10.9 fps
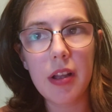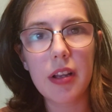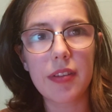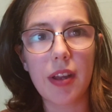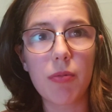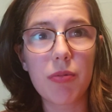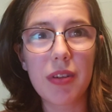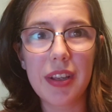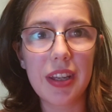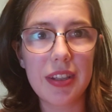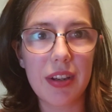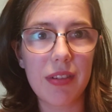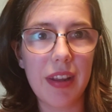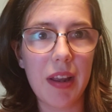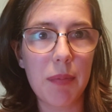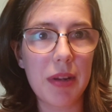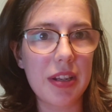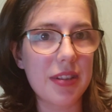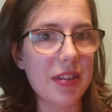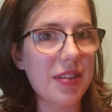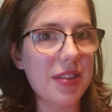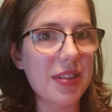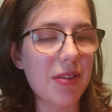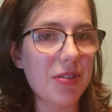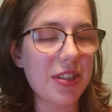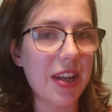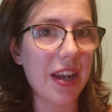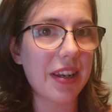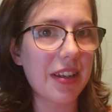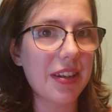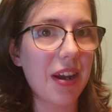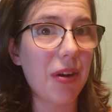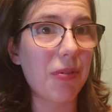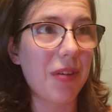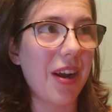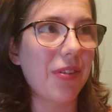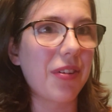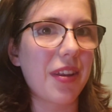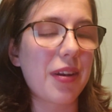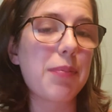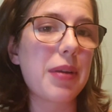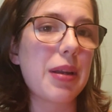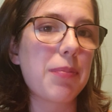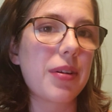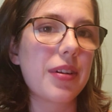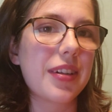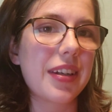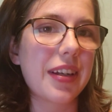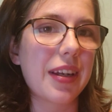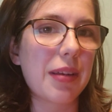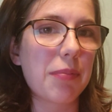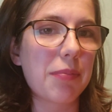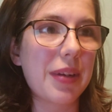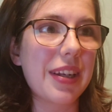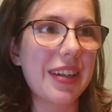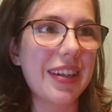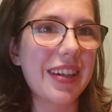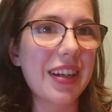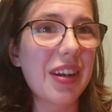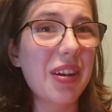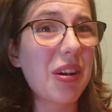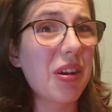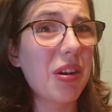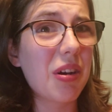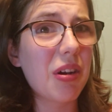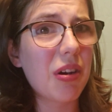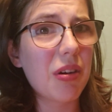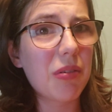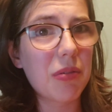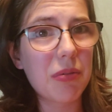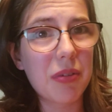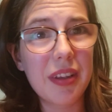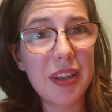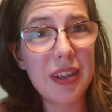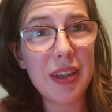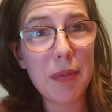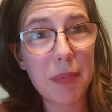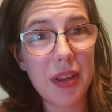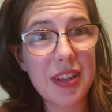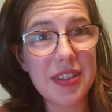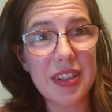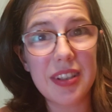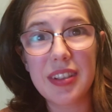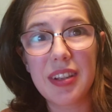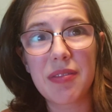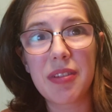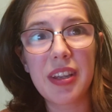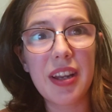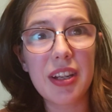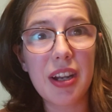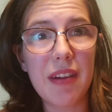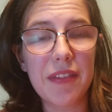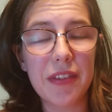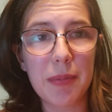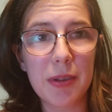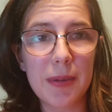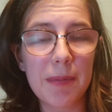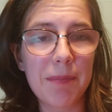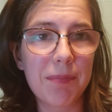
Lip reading: Because I really don't like being disassociated around other people. It can be really unpleasant and really uncomfortable.